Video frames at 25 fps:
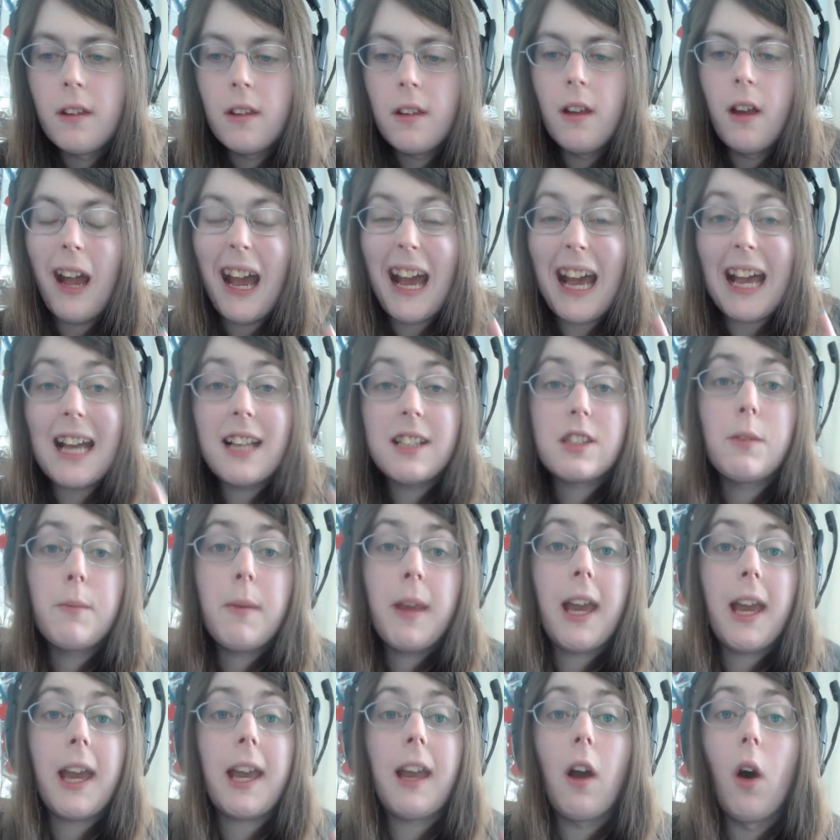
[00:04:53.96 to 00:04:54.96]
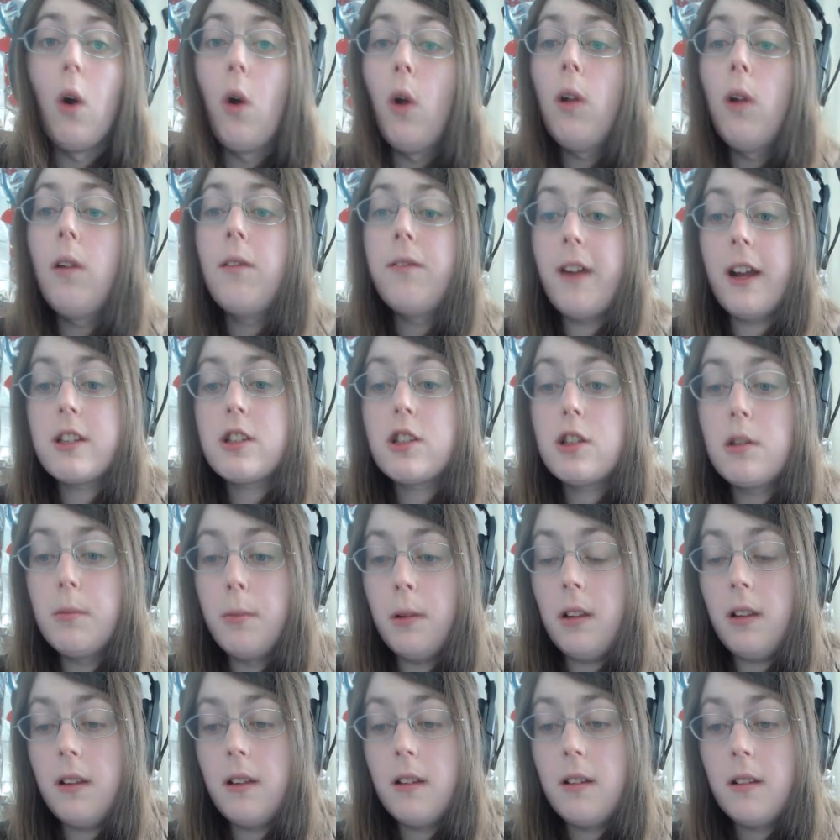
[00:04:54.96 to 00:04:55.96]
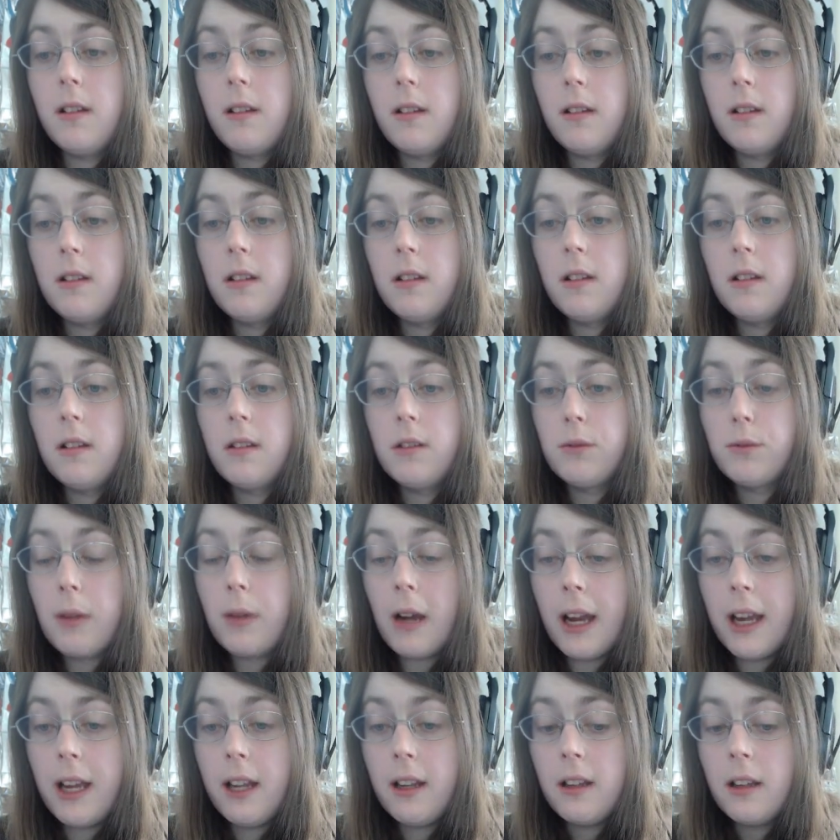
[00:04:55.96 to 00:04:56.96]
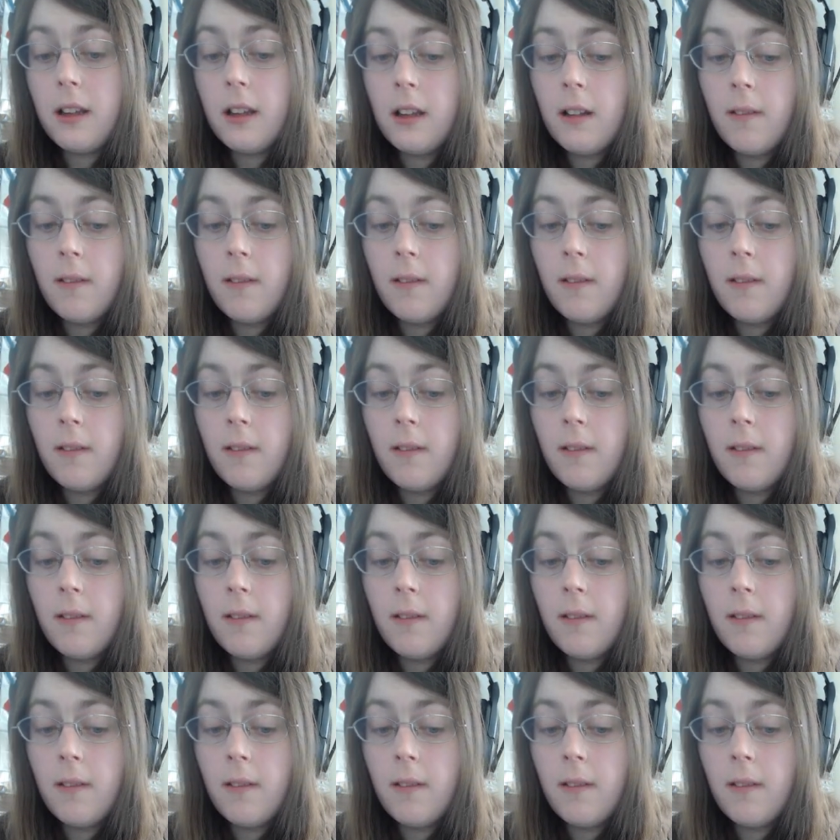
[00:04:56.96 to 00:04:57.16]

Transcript: has to be a whole vegetable, right?